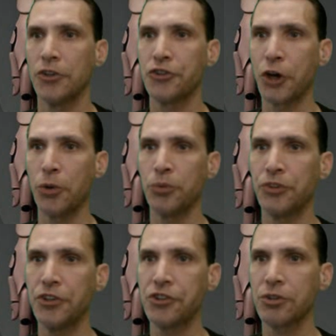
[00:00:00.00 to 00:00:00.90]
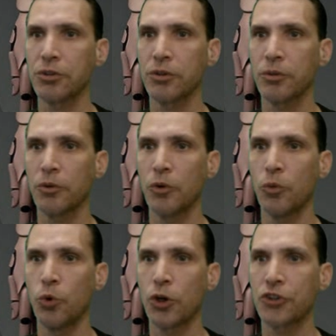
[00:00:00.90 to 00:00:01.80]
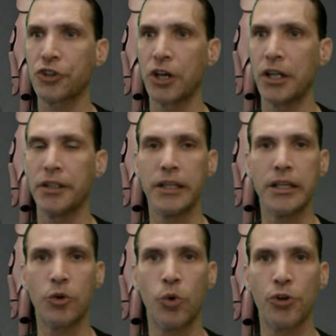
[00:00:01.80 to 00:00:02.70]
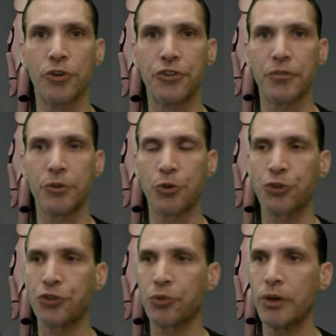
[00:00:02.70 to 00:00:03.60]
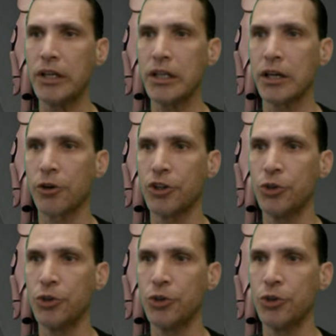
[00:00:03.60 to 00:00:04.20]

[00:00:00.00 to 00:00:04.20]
So this works on the corners of your screen here,